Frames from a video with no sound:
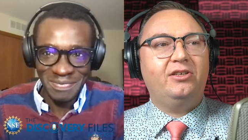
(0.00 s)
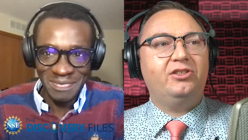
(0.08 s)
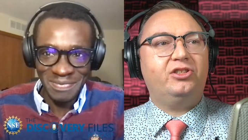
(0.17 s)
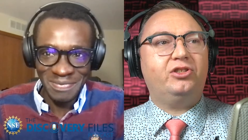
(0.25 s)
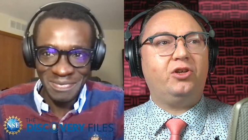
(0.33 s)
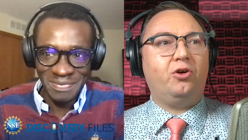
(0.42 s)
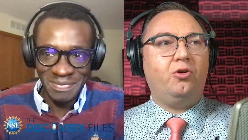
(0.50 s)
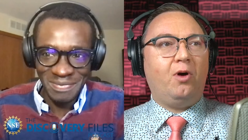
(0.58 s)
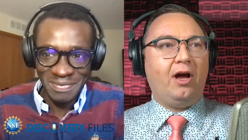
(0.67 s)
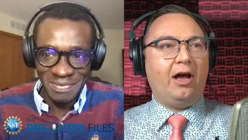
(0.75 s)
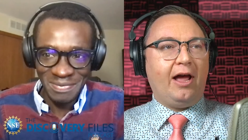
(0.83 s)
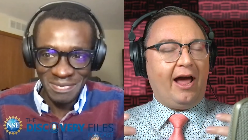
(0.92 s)
Speaker 1: So
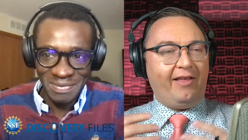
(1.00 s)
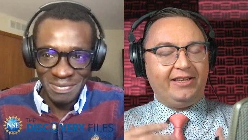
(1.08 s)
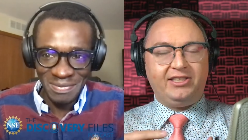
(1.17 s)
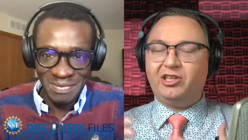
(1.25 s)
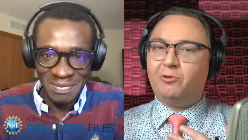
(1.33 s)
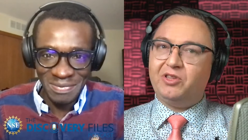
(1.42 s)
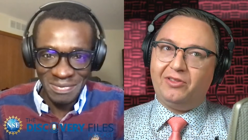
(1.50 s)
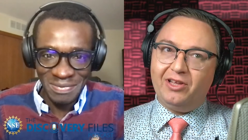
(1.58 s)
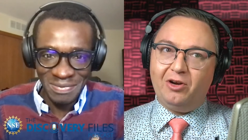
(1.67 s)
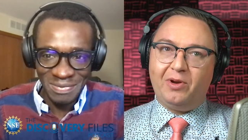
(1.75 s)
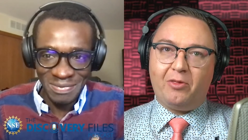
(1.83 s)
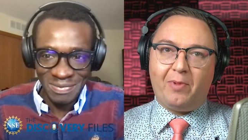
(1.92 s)
i I like to start with a
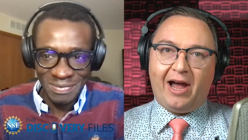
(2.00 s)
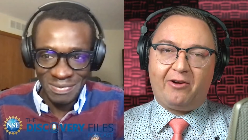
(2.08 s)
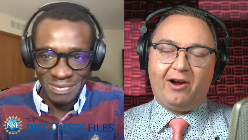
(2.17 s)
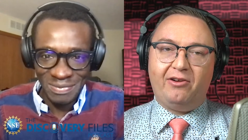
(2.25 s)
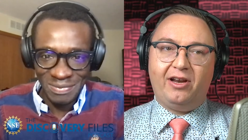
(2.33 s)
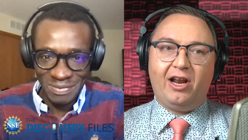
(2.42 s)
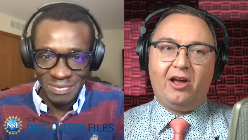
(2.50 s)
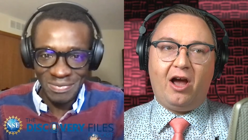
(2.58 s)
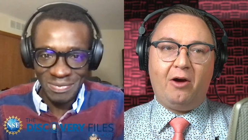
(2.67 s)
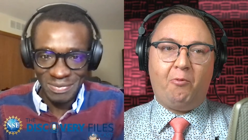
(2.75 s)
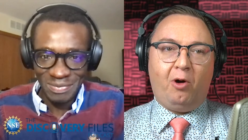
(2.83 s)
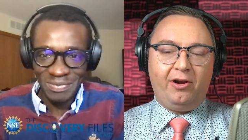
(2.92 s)
little bit of the background, and I,
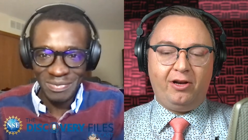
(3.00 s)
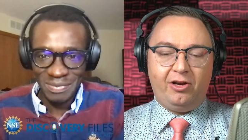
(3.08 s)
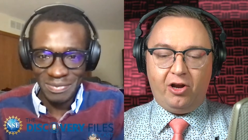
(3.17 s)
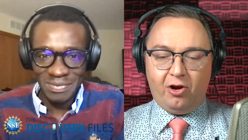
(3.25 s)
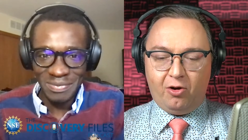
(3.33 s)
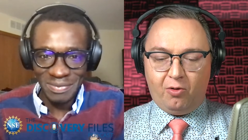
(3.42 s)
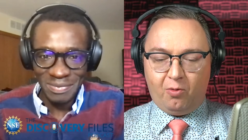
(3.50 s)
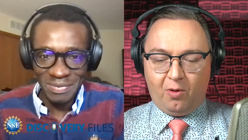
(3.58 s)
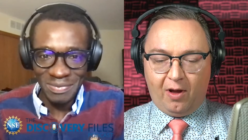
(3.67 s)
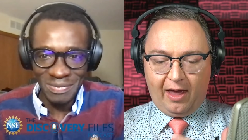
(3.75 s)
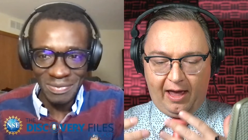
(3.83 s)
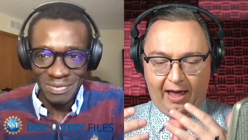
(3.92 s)
I want to know
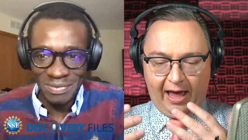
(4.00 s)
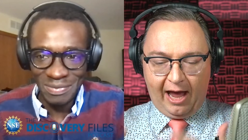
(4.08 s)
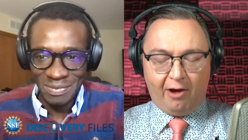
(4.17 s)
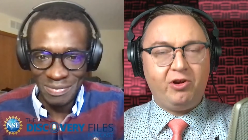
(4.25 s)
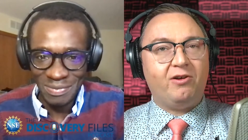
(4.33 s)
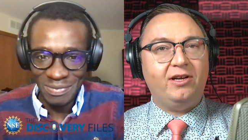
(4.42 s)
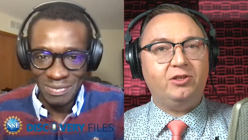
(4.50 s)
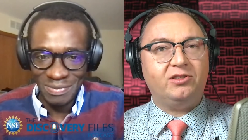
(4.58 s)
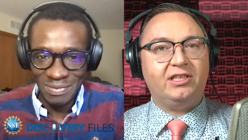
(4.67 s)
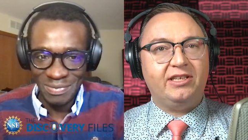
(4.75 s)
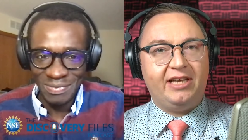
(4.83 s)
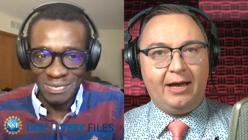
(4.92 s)
how your
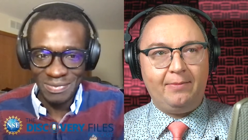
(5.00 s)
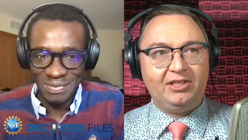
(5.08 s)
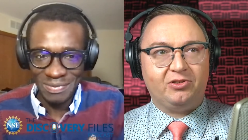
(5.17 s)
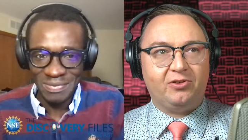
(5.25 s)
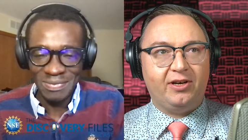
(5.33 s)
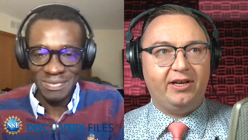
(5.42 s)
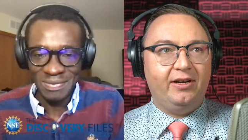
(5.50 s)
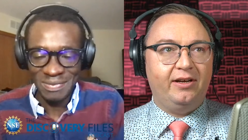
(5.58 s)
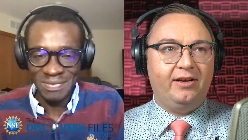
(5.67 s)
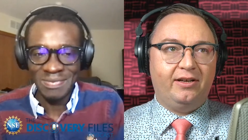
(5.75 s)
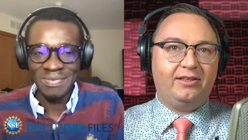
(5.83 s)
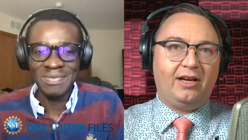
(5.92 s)
interest in chemistry
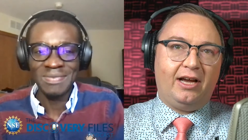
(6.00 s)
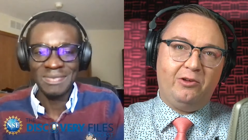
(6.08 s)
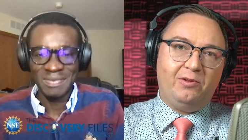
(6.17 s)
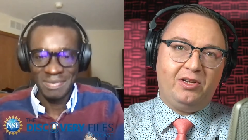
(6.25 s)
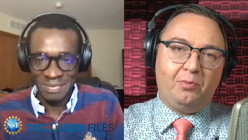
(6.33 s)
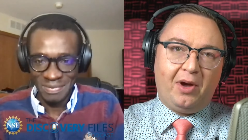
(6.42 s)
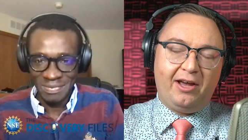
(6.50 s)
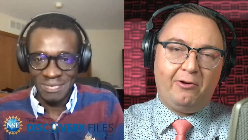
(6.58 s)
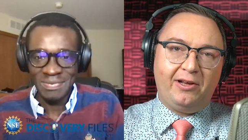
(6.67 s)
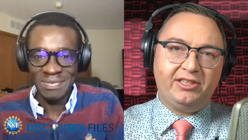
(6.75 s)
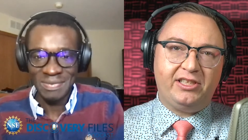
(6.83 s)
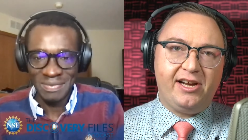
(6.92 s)
Speaker 2: got you into
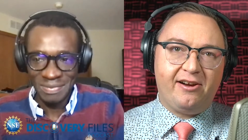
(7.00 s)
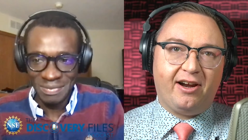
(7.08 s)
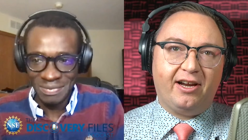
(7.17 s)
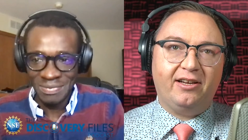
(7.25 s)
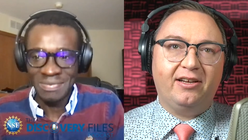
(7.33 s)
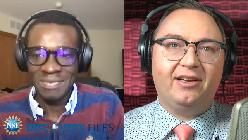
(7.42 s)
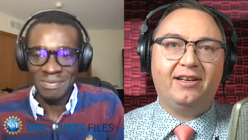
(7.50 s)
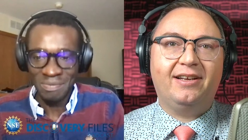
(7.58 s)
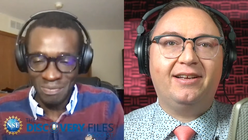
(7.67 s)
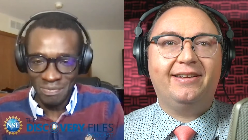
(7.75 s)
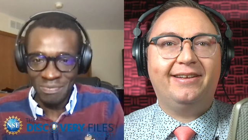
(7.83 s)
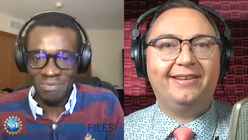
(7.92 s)
bioengineering.
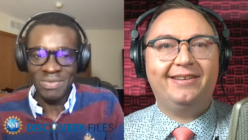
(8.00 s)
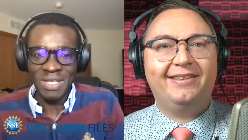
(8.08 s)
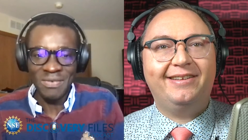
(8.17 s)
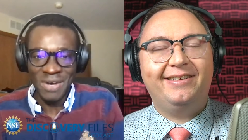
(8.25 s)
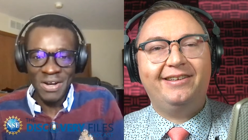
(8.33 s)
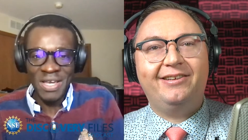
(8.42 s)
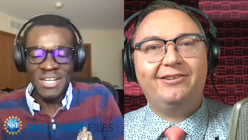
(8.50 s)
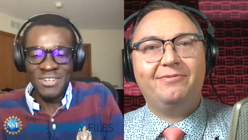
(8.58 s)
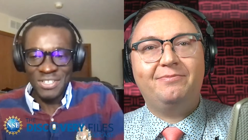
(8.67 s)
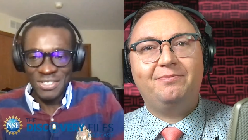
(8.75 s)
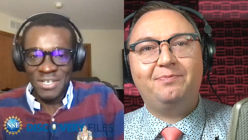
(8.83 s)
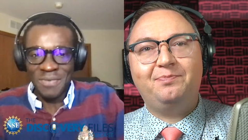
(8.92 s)
Mm,
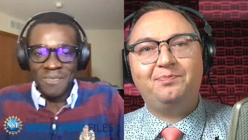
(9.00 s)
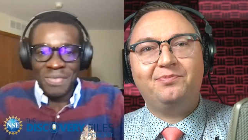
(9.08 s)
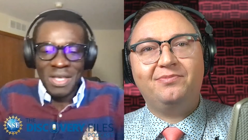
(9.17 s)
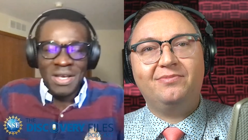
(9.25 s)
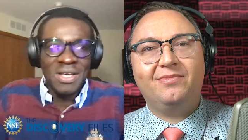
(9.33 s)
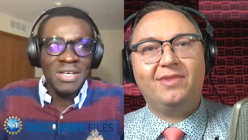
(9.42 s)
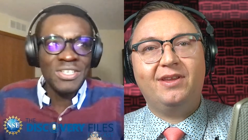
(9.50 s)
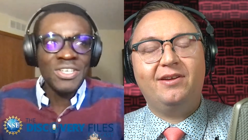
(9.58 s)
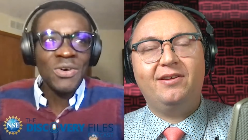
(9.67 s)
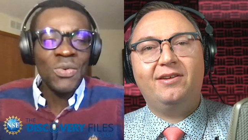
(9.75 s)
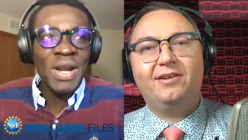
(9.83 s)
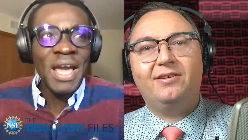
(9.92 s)
very interesting.
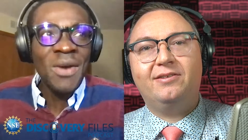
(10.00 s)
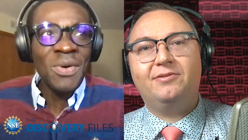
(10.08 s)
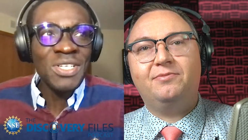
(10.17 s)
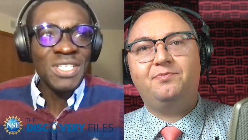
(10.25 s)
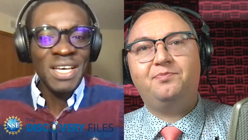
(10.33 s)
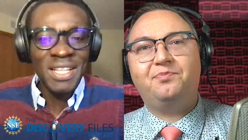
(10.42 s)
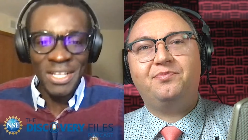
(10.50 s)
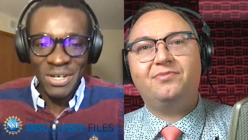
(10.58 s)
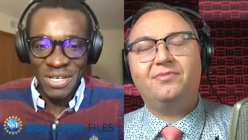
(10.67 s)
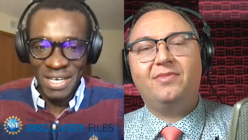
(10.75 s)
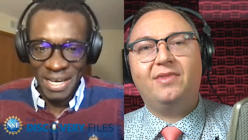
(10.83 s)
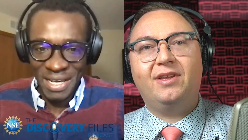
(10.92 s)
So when I was a
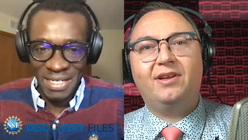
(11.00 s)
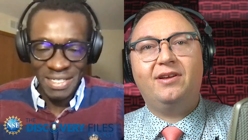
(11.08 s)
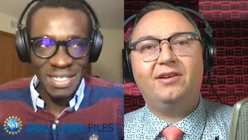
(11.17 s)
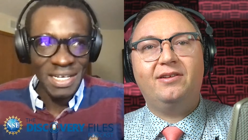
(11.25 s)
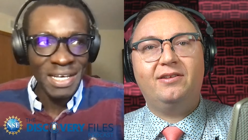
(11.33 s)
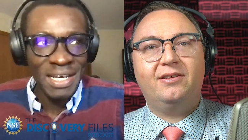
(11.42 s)
little kid,